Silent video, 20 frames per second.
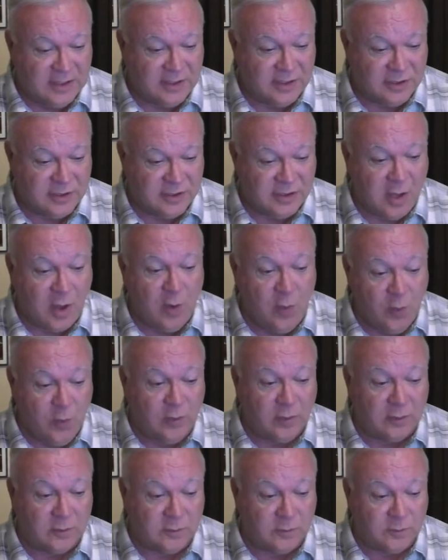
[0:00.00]
so
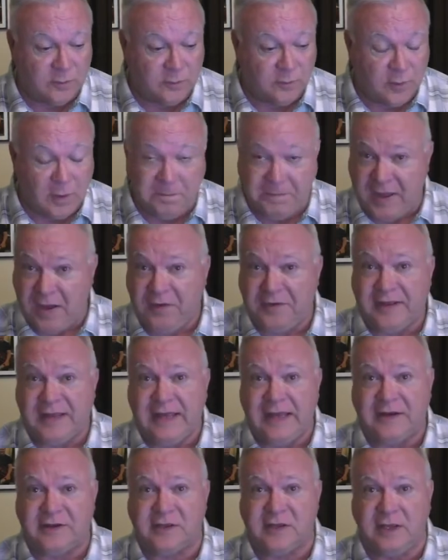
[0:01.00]
rebelled
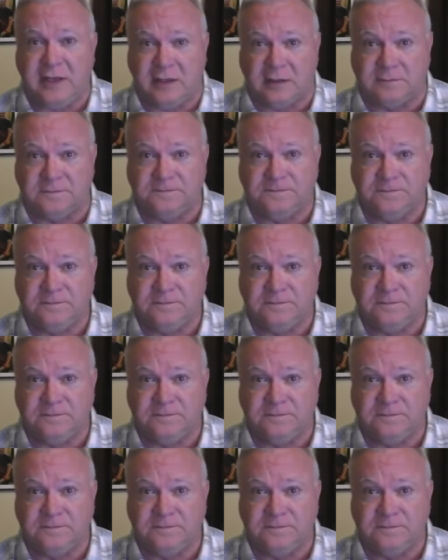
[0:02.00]
against him,